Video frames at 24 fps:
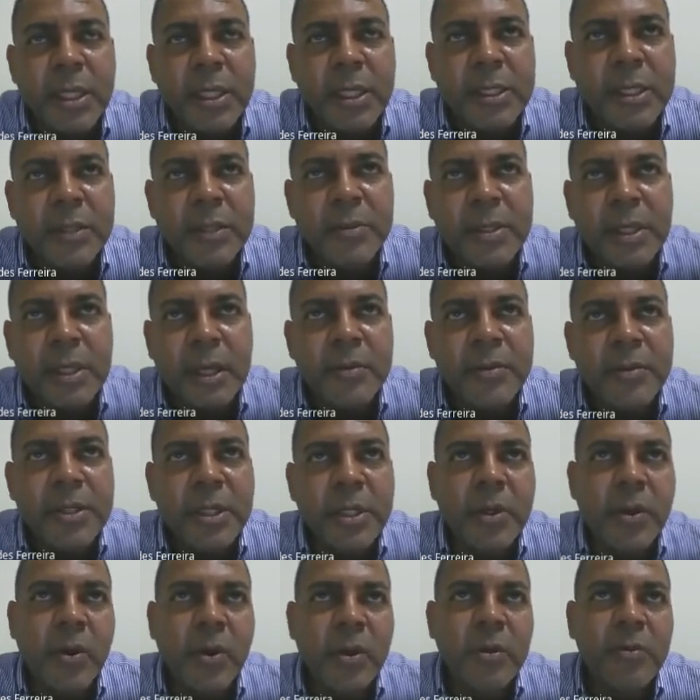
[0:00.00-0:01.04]
Sometimes the
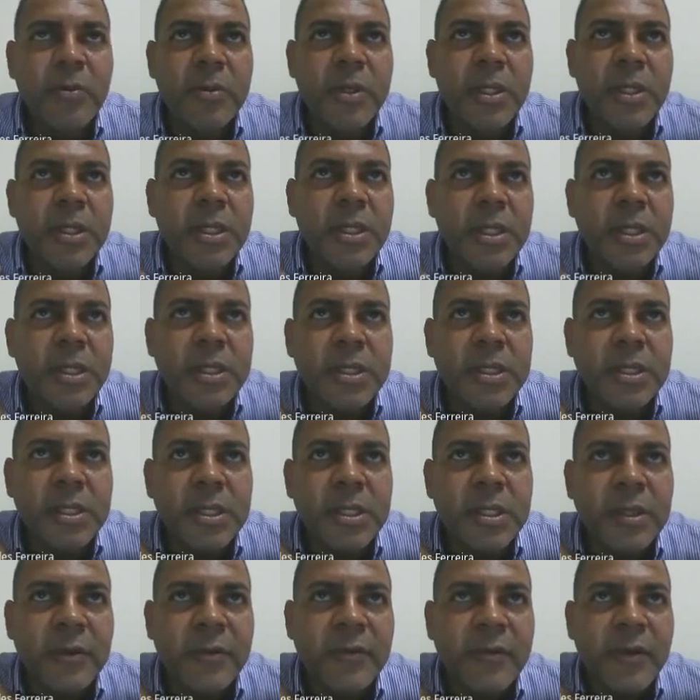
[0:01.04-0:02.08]
economy is
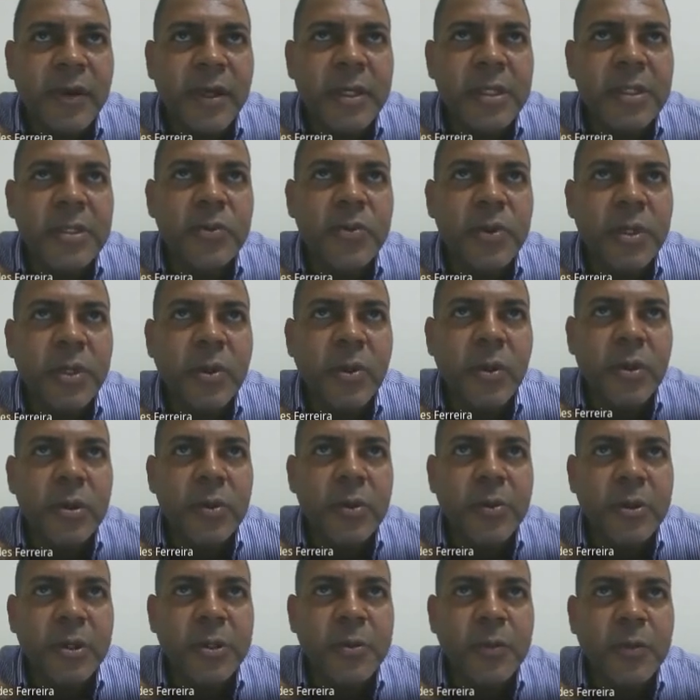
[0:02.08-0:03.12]
in the phase we call
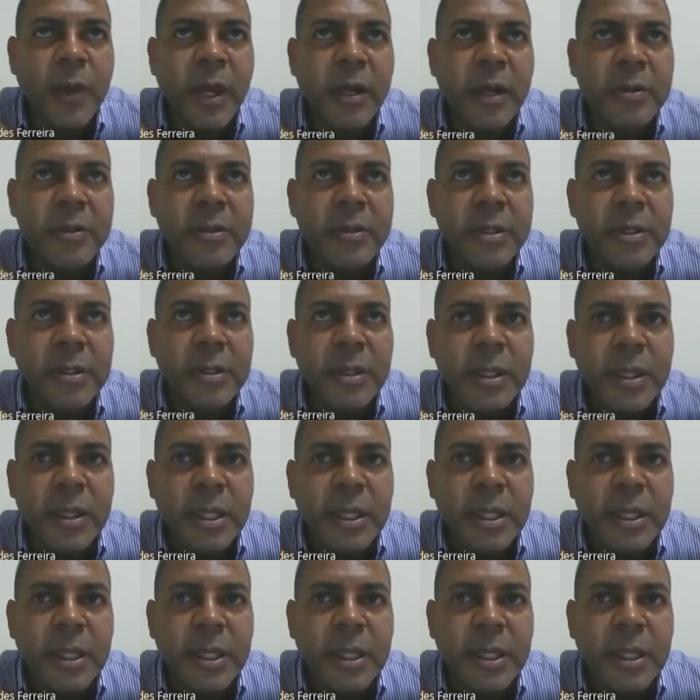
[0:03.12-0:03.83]
prosperity.